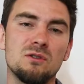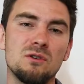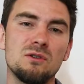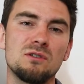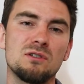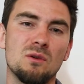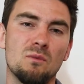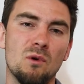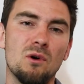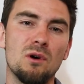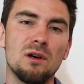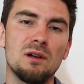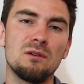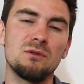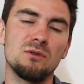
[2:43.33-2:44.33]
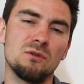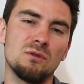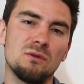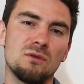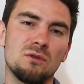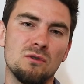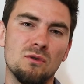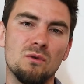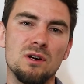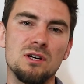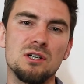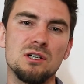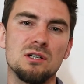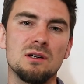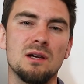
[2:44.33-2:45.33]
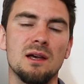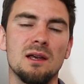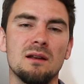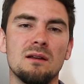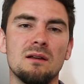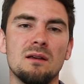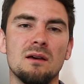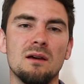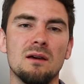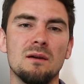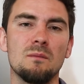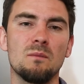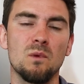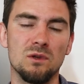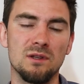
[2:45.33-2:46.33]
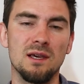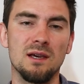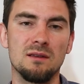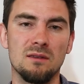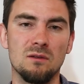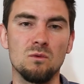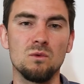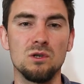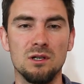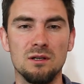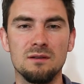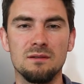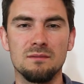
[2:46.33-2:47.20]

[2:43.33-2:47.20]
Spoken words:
to use some oil to nourish and protect the wood.